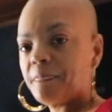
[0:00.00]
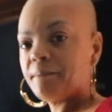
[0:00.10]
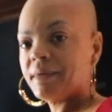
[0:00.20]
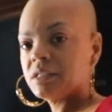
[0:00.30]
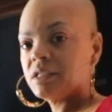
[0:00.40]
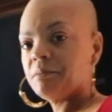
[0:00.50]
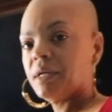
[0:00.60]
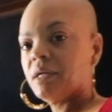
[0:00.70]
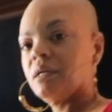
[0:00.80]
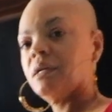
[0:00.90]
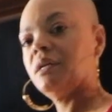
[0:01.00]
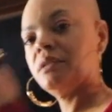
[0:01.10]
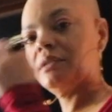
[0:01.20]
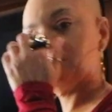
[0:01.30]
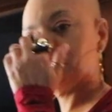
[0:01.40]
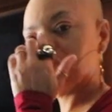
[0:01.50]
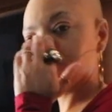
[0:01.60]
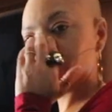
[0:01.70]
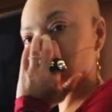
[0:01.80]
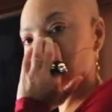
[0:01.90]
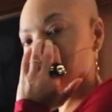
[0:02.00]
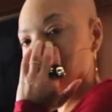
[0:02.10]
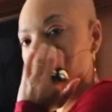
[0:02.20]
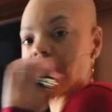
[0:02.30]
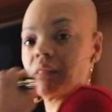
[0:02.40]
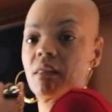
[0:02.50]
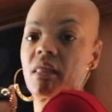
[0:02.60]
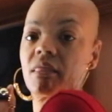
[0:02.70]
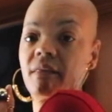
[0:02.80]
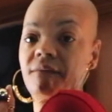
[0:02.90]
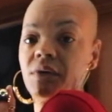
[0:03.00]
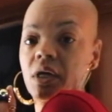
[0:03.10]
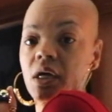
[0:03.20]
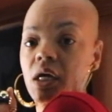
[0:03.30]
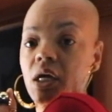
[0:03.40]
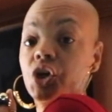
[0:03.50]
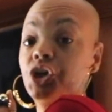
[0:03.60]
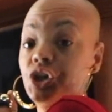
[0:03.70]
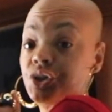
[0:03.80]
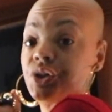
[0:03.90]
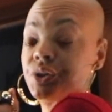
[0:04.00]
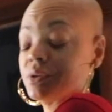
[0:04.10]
my stomach is looking the buck good.